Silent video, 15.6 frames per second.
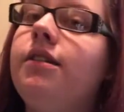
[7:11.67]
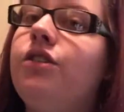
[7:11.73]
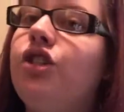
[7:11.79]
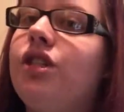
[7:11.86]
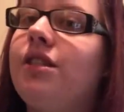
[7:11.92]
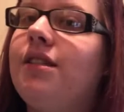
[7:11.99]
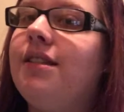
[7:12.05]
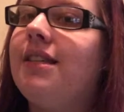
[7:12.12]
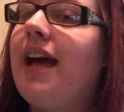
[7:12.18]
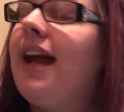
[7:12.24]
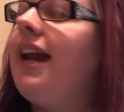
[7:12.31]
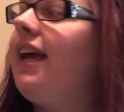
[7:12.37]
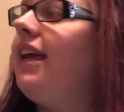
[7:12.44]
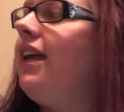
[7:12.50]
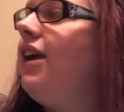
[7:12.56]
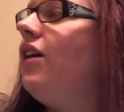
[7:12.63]
just
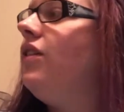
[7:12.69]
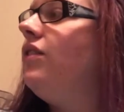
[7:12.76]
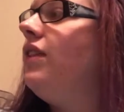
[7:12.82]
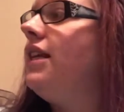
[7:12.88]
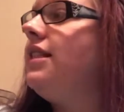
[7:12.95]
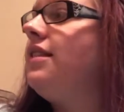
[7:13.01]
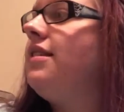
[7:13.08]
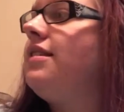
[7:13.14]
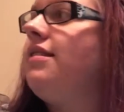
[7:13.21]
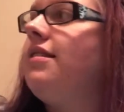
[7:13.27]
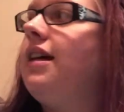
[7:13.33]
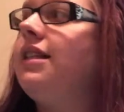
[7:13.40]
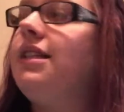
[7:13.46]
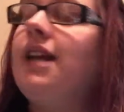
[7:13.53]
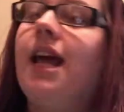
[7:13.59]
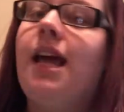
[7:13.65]
deciding, you know,
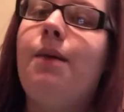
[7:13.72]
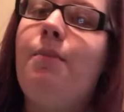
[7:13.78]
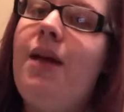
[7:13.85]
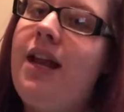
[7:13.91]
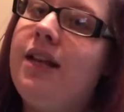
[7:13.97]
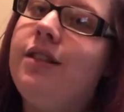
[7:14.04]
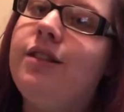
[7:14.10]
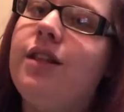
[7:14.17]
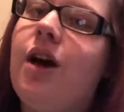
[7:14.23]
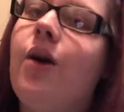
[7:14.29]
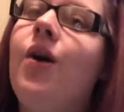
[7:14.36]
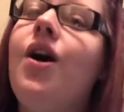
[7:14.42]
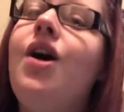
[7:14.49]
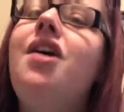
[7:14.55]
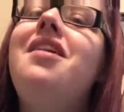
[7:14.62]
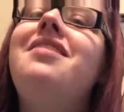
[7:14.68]
let's take him in.
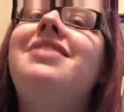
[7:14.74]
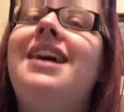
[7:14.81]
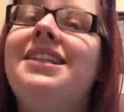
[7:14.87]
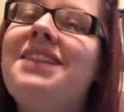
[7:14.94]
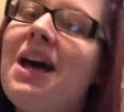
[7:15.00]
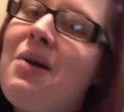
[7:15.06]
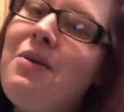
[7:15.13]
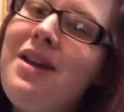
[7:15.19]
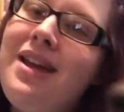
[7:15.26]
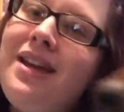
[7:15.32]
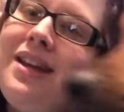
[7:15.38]
So that's how we